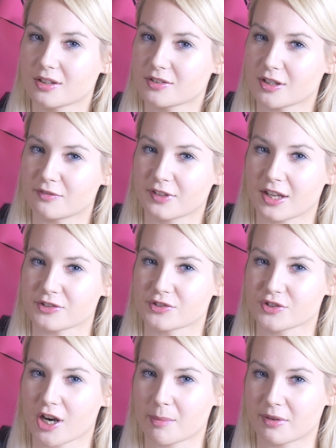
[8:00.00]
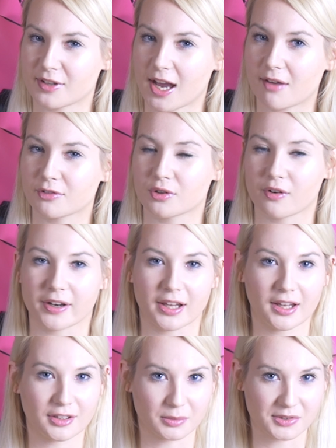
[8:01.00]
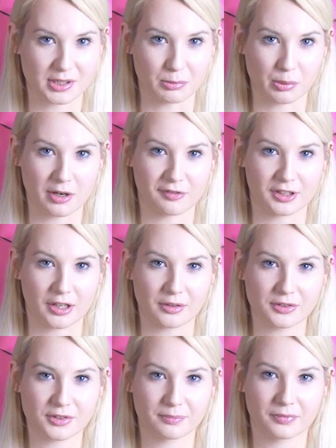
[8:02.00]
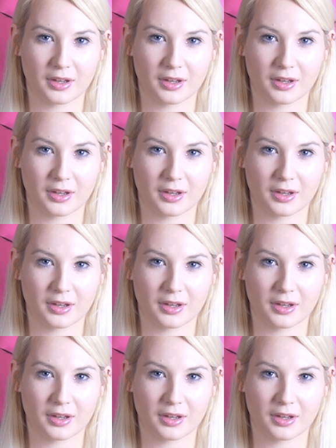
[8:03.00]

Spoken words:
Don't forget to subscribe if you haven't already and you want to see more of my videos.